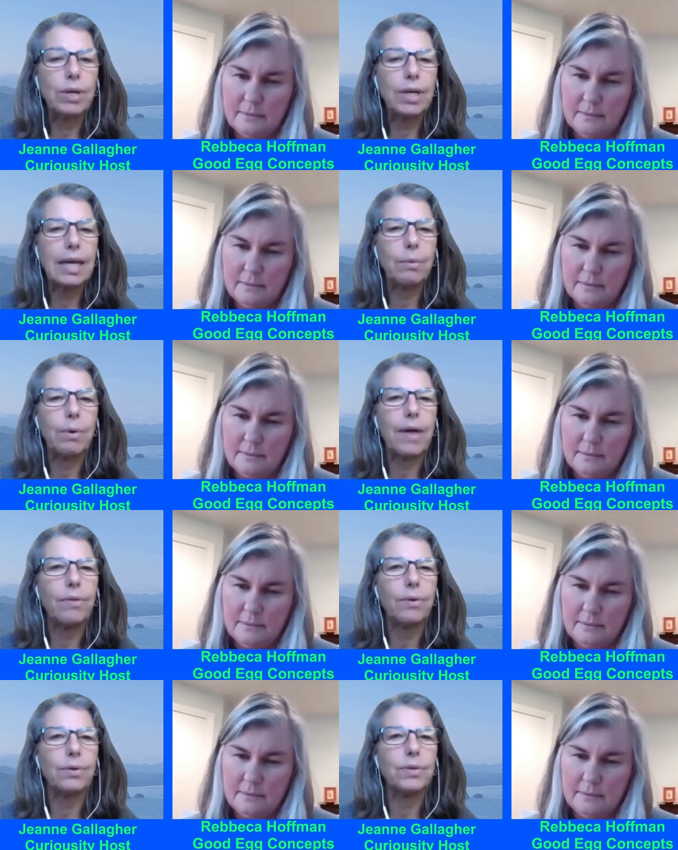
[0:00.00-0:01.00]
Speaker 1: to communicate
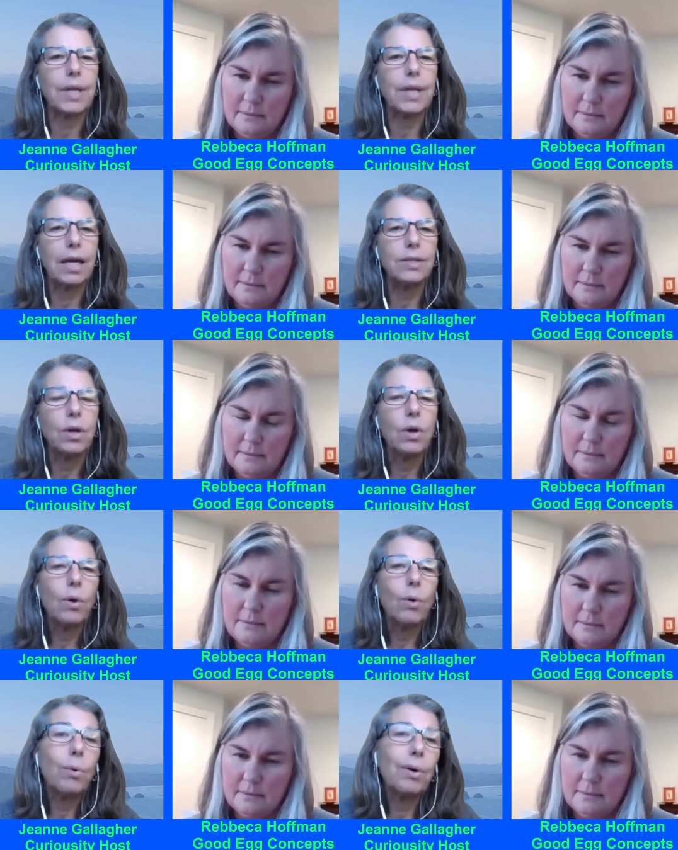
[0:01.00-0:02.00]
with others and
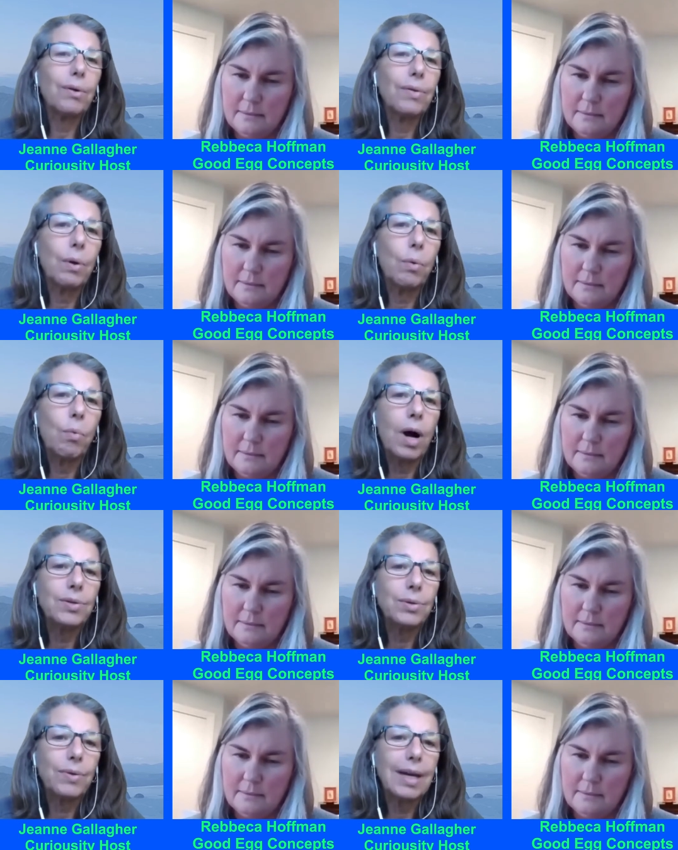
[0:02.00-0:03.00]
or the
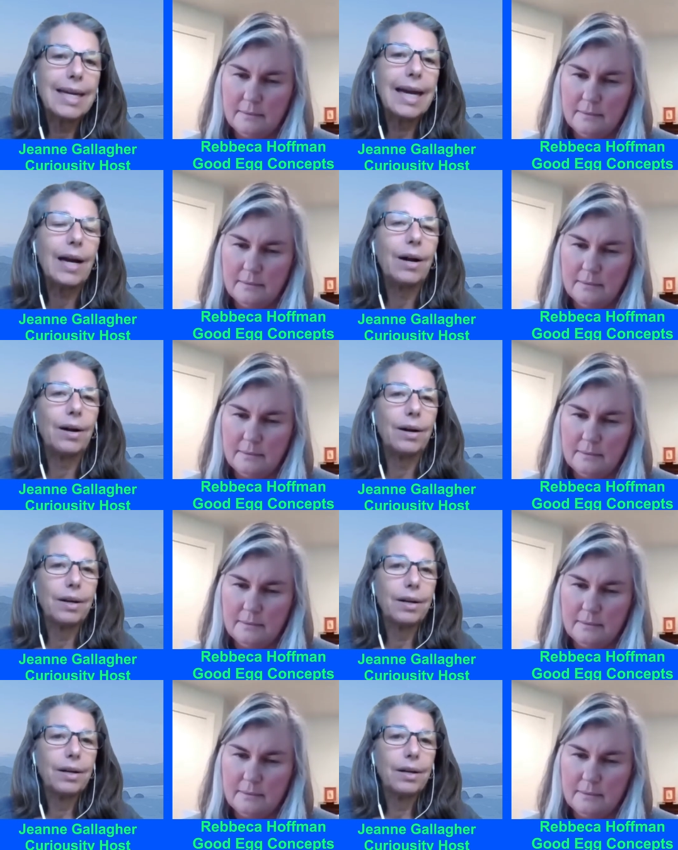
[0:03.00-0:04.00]
want or the
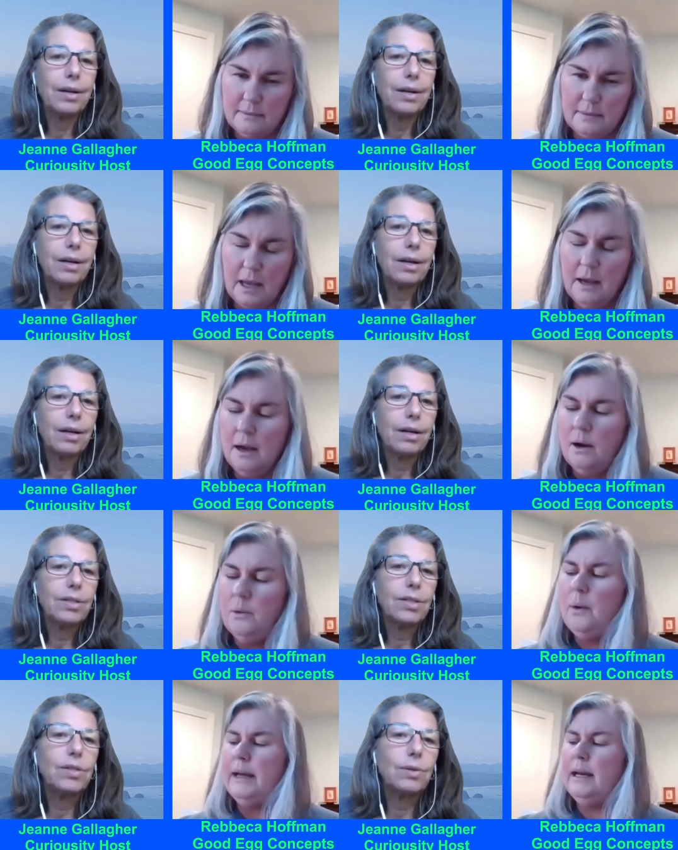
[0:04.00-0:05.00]
care
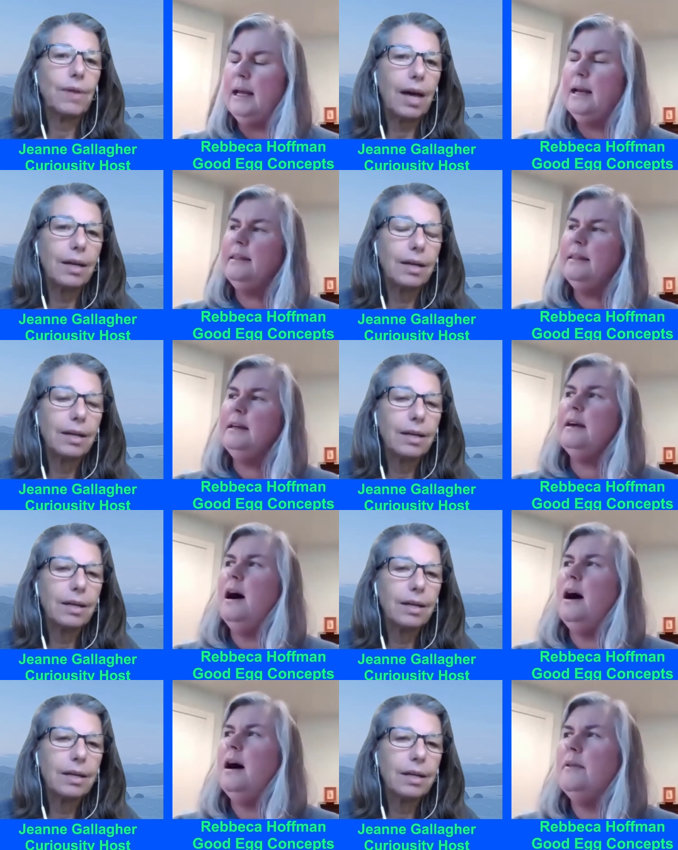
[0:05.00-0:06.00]
to right. That.
Speaker 2: And I
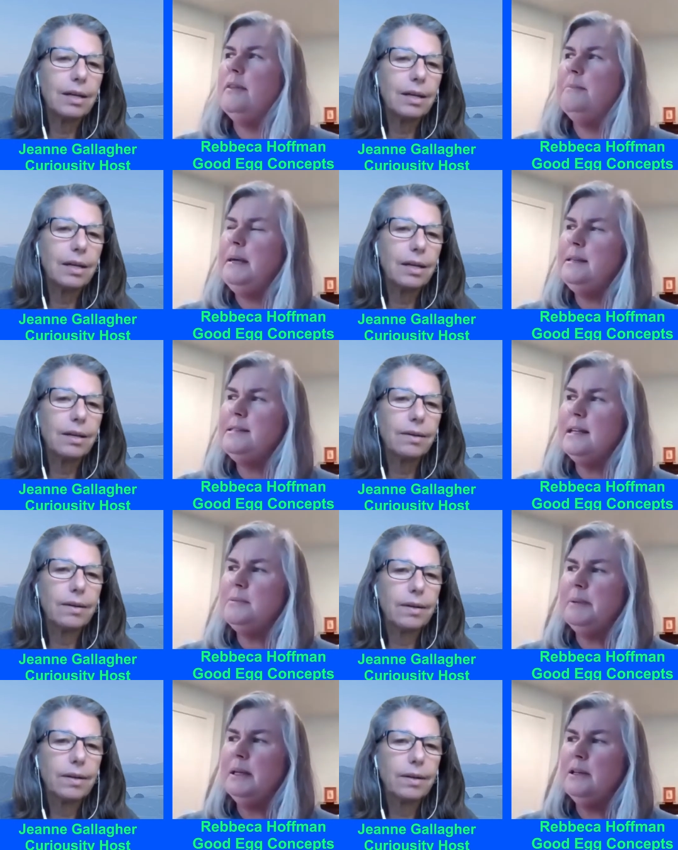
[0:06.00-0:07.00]
think uh, the
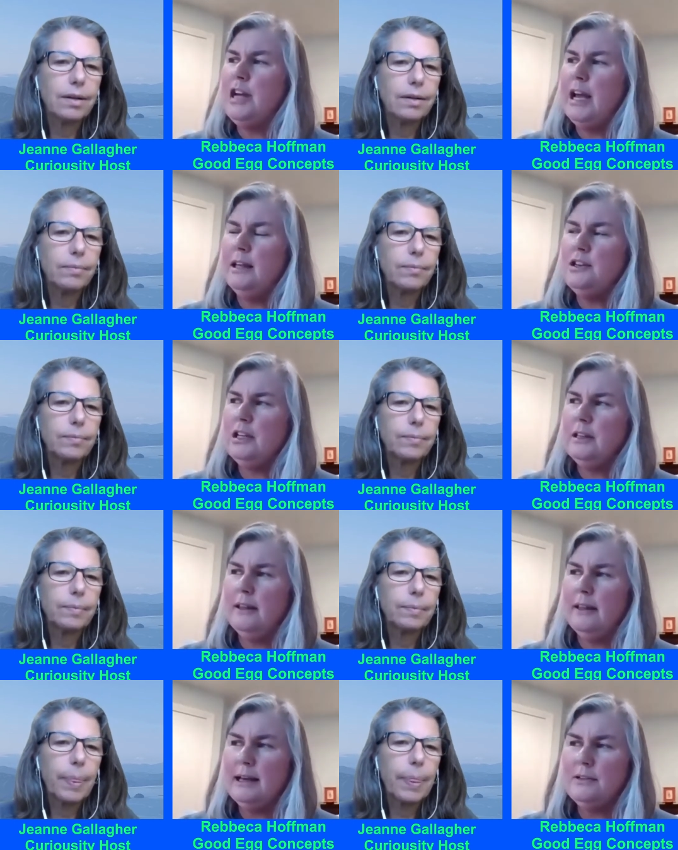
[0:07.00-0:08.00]
piece that's been
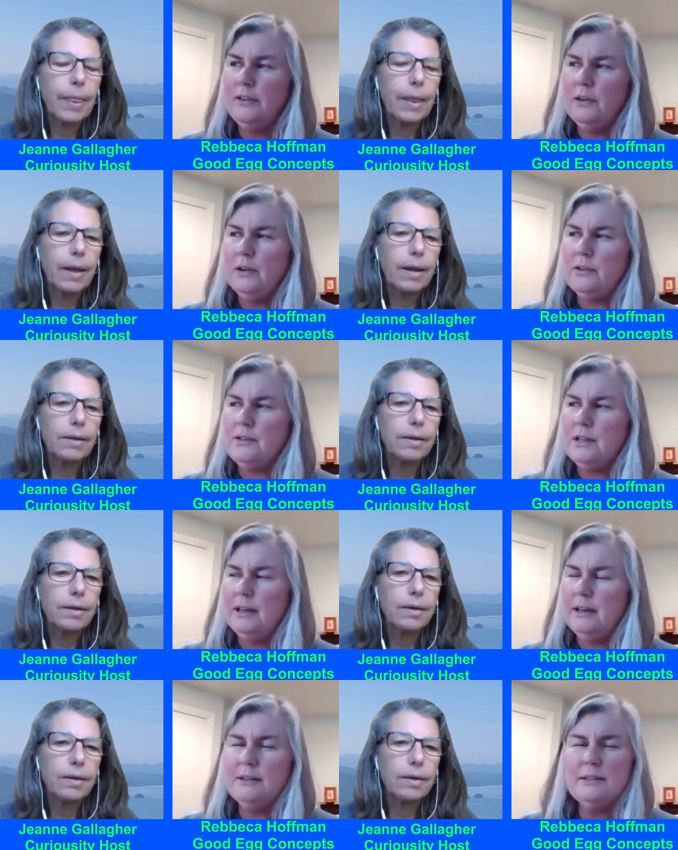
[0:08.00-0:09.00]
challenging in the last few
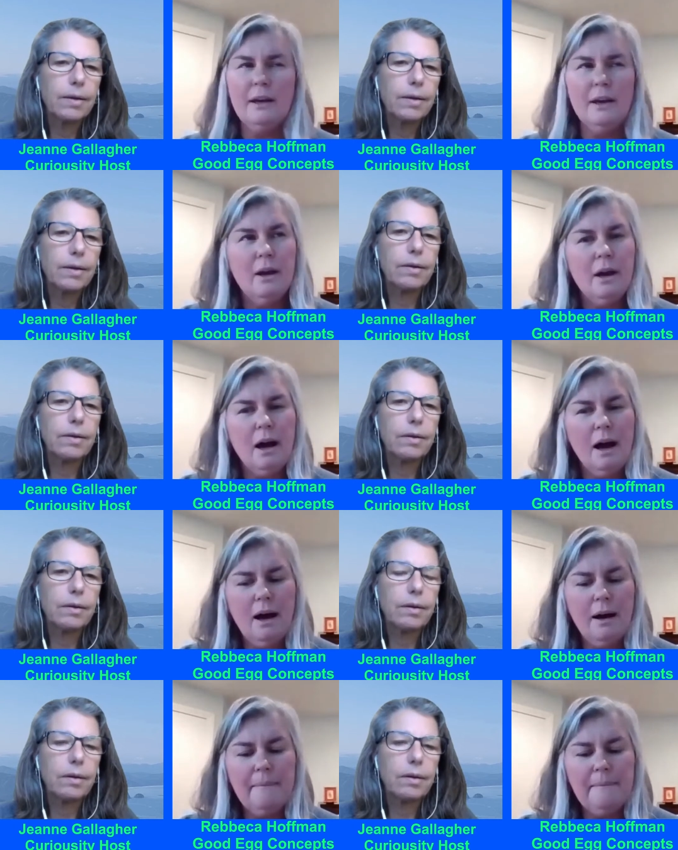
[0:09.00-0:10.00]
years is
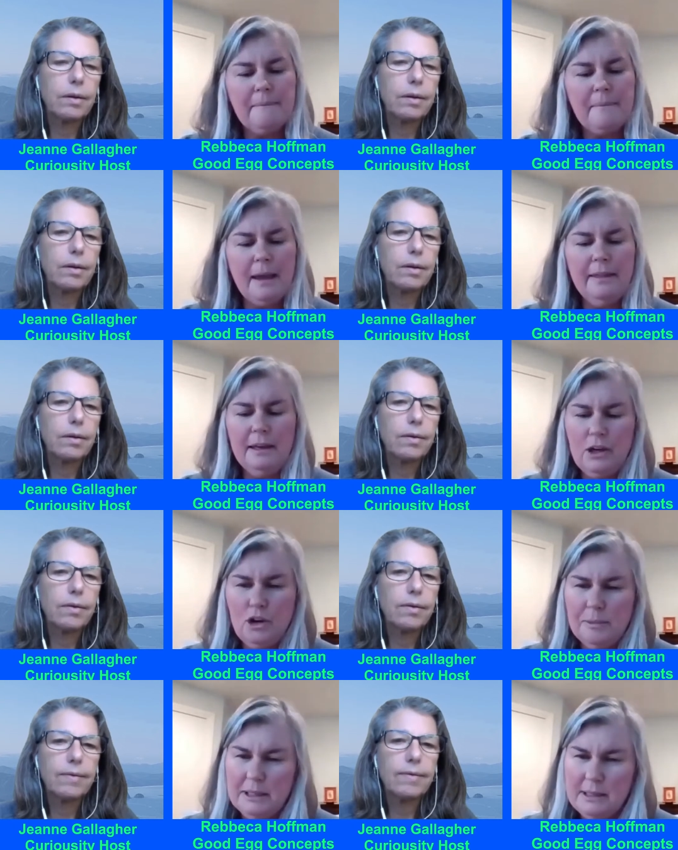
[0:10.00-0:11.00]
um,
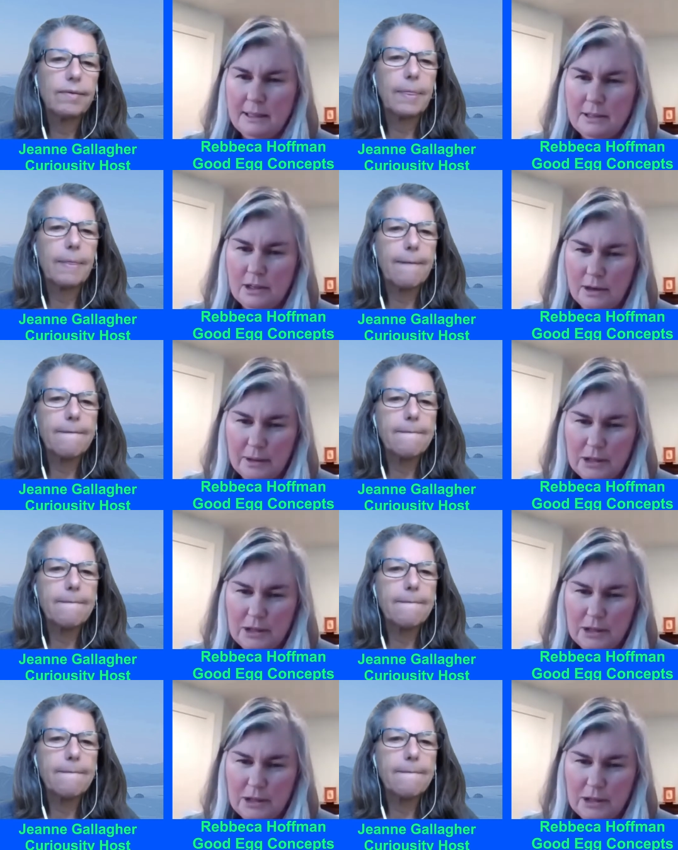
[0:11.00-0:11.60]
I think humans